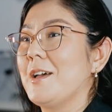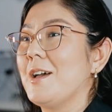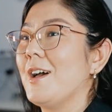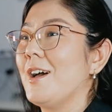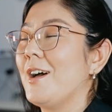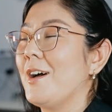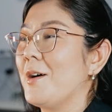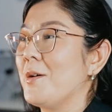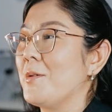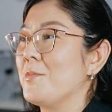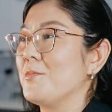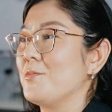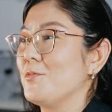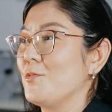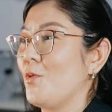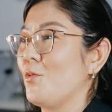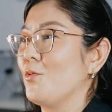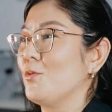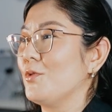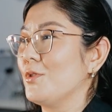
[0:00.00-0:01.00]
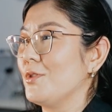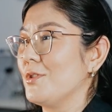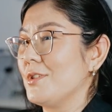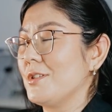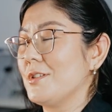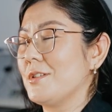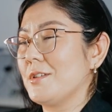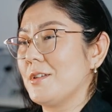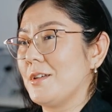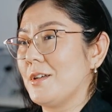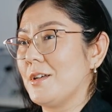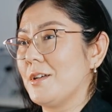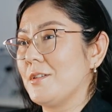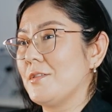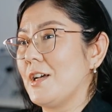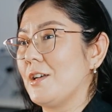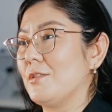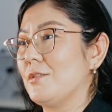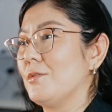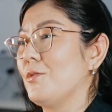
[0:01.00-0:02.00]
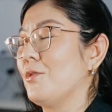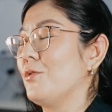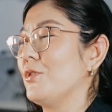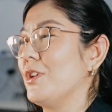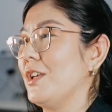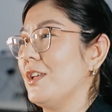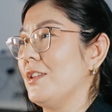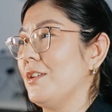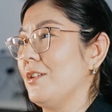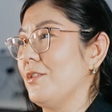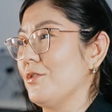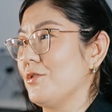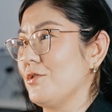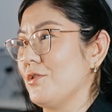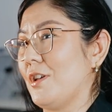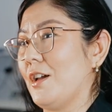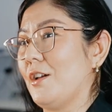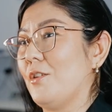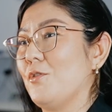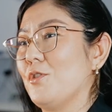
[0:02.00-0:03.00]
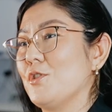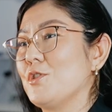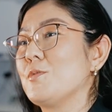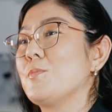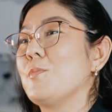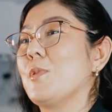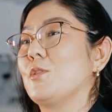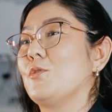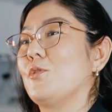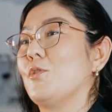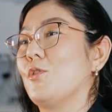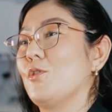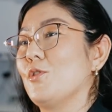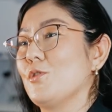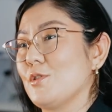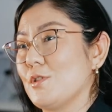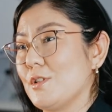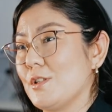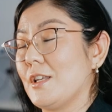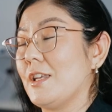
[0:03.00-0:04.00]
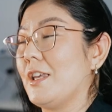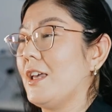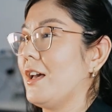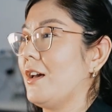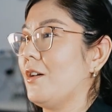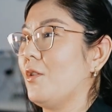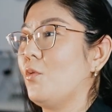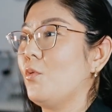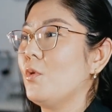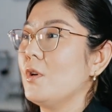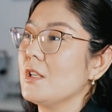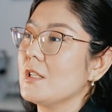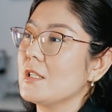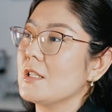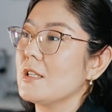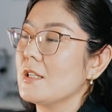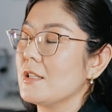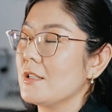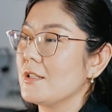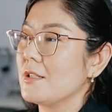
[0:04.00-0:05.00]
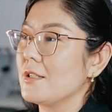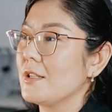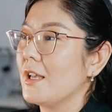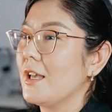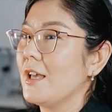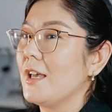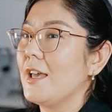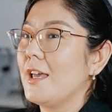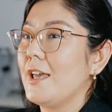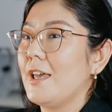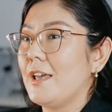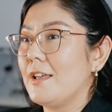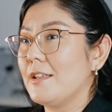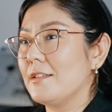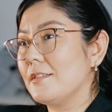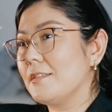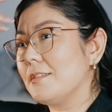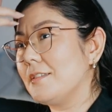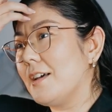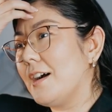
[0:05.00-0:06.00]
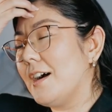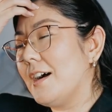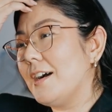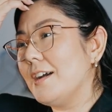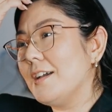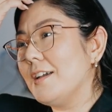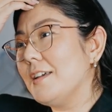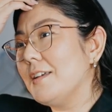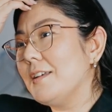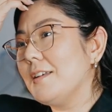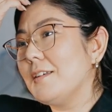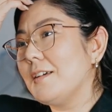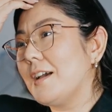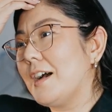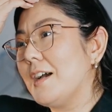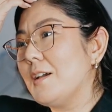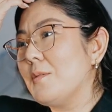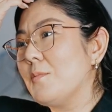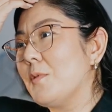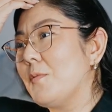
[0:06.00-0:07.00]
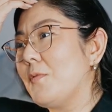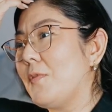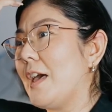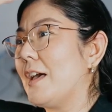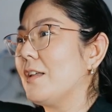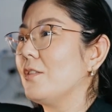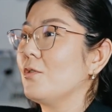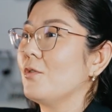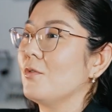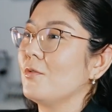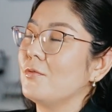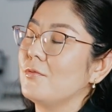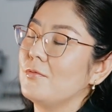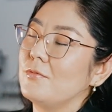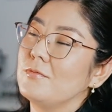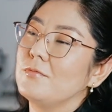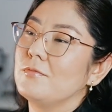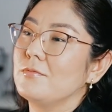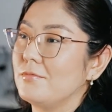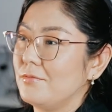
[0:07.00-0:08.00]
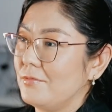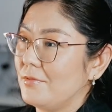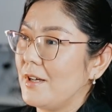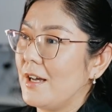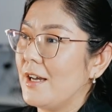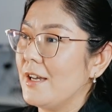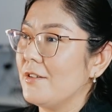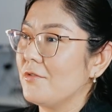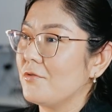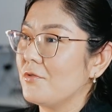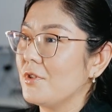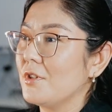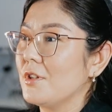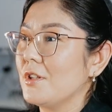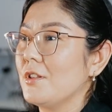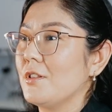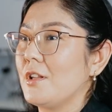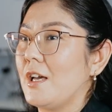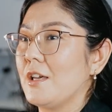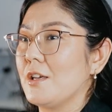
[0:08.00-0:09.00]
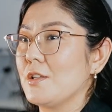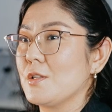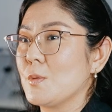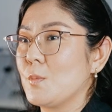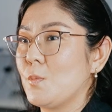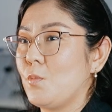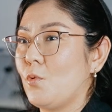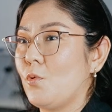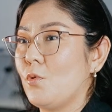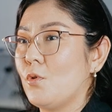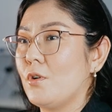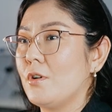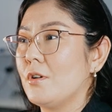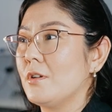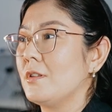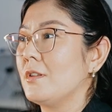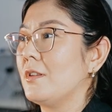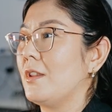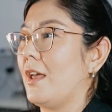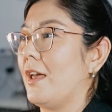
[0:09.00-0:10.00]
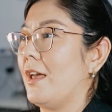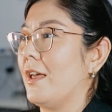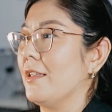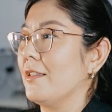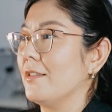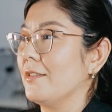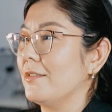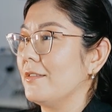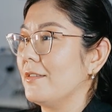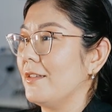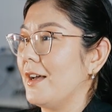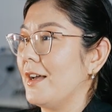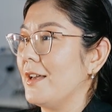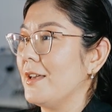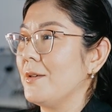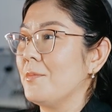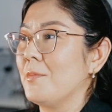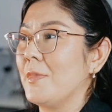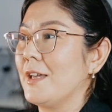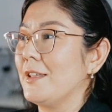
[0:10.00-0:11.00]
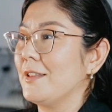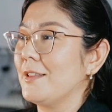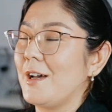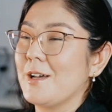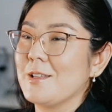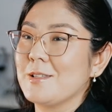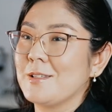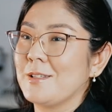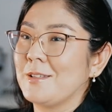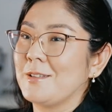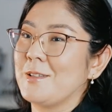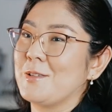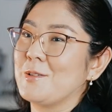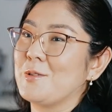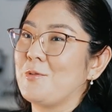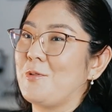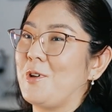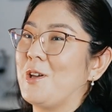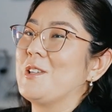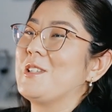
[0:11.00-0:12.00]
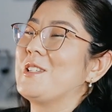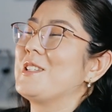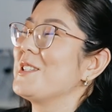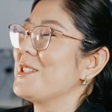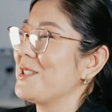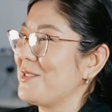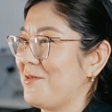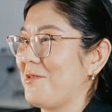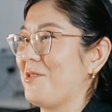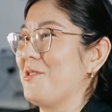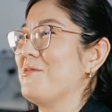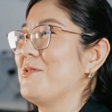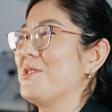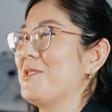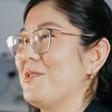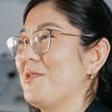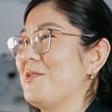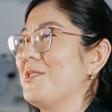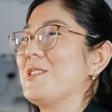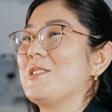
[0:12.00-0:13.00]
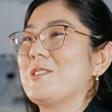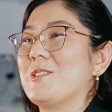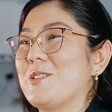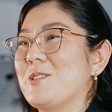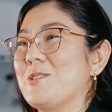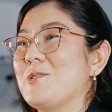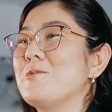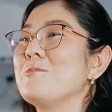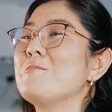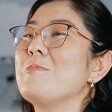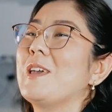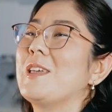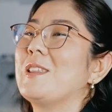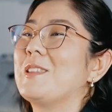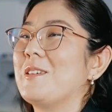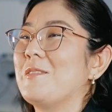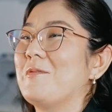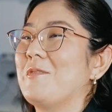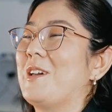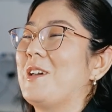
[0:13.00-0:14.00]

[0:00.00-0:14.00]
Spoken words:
knowledge, not only in English language, but also quizzes. And I'm a fan of. I really like sport, and I might ask these questions from students just to make them